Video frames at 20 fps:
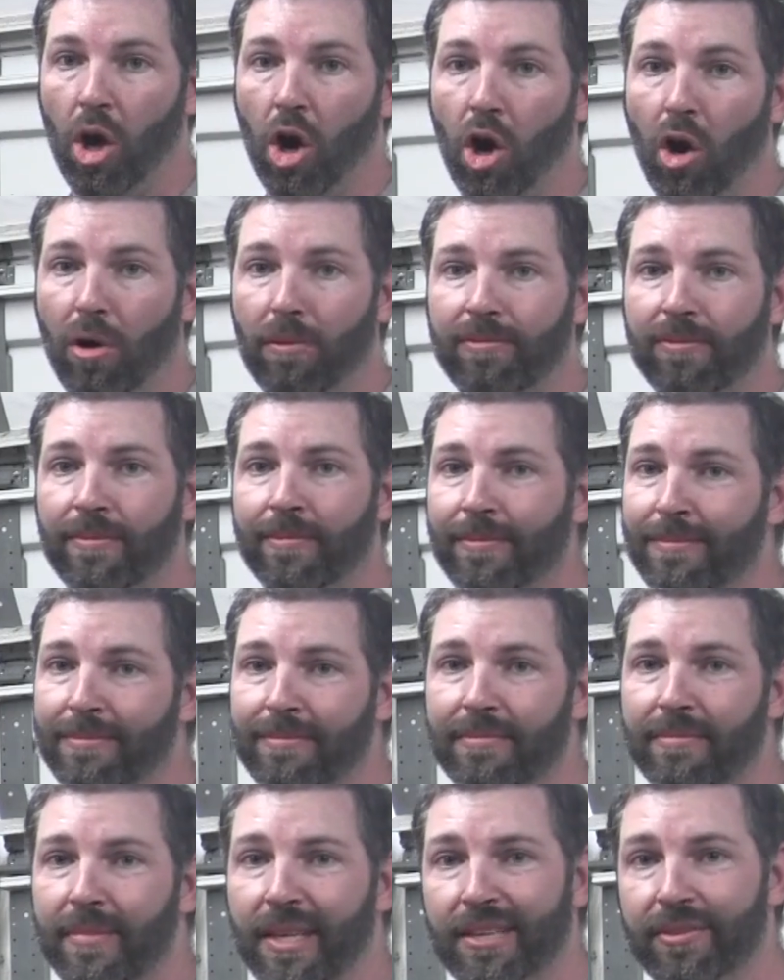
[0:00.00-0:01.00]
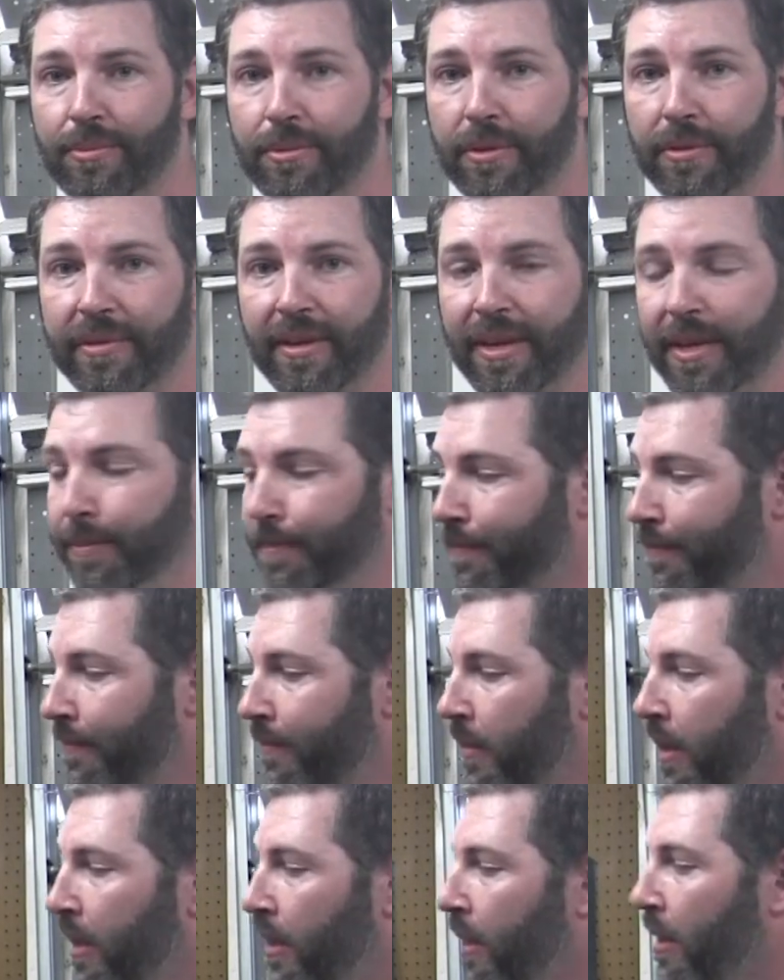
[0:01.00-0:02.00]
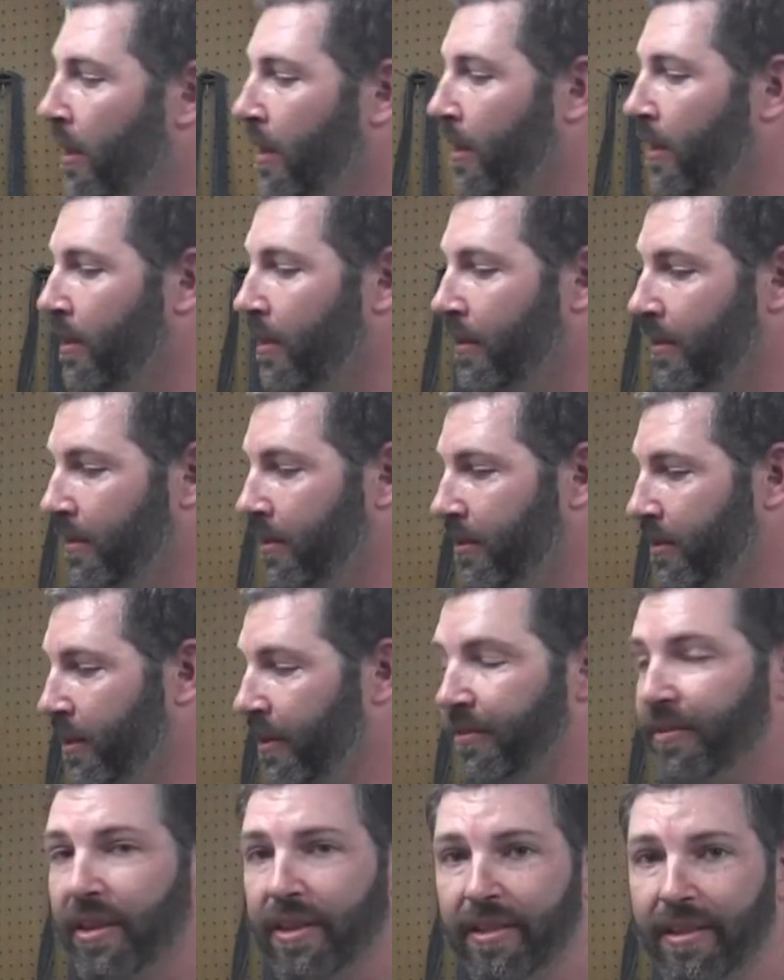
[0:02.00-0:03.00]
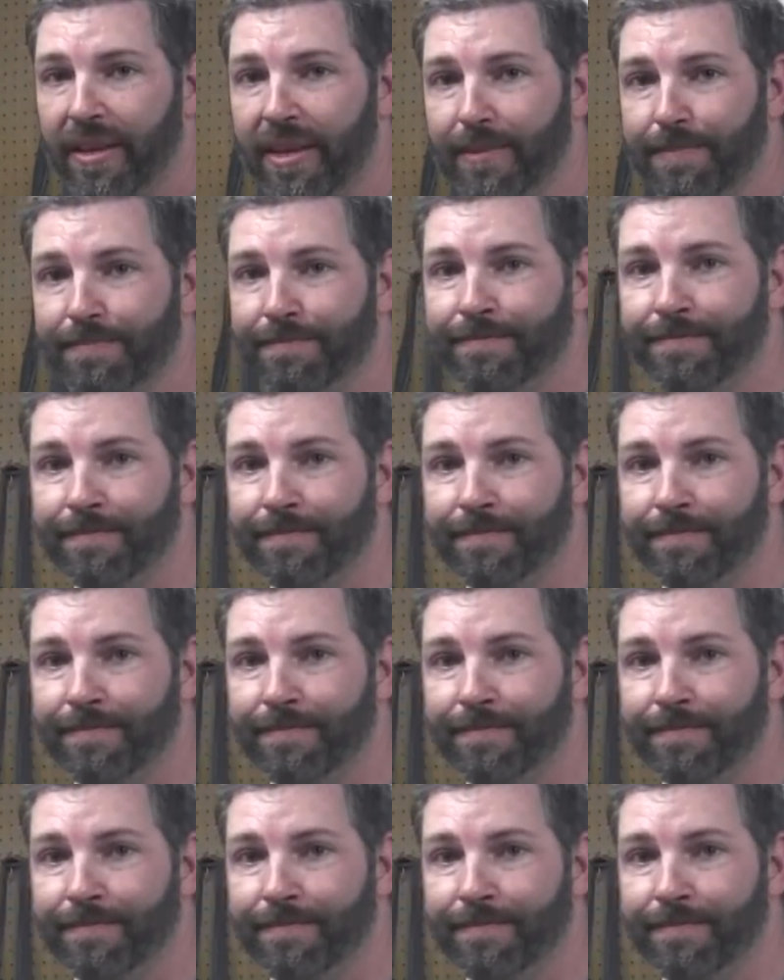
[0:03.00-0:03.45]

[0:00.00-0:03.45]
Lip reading: Off. That's real time. Just like that.